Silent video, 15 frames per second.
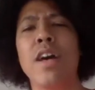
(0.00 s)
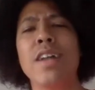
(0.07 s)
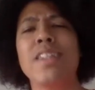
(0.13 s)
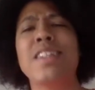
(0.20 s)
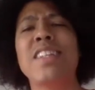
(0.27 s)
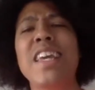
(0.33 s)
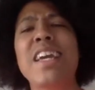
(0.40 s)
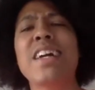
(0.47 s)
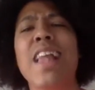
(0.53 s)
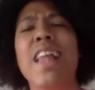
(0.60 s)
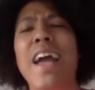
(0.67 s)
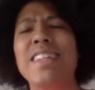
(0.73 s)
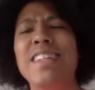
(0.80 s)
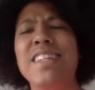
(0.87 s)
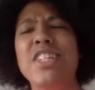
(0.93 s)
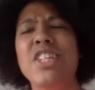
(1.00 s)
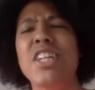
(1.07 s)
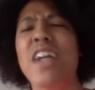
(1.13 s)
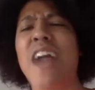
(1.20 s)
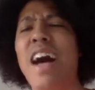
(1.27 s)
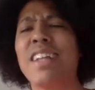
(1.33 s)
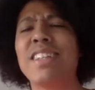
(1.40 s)
to decline teaching
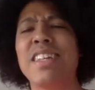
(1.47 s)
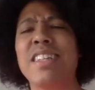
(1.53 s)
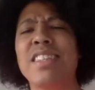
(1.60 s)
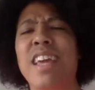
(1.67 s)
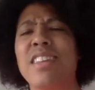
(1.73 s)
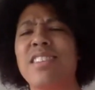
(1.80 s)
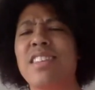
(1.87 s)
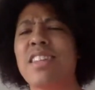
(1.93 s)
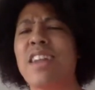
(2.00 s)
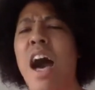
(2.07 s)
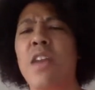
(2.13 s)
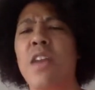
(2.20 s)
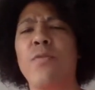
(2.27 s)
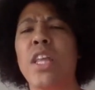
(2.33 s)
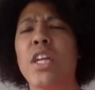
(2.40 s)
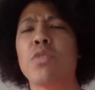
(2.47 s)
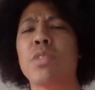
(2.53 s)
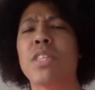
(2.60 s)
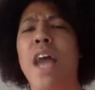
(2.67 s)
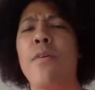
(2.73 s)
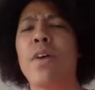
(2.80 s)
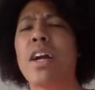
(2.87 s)
content that is in conflict
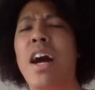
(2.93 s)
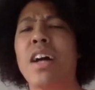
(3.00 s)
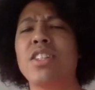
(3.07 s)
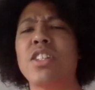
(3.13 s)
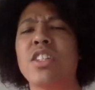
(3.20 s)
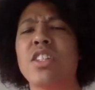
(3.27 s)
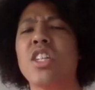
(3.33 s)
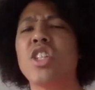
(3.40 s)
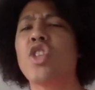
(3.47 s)
with our consciousness,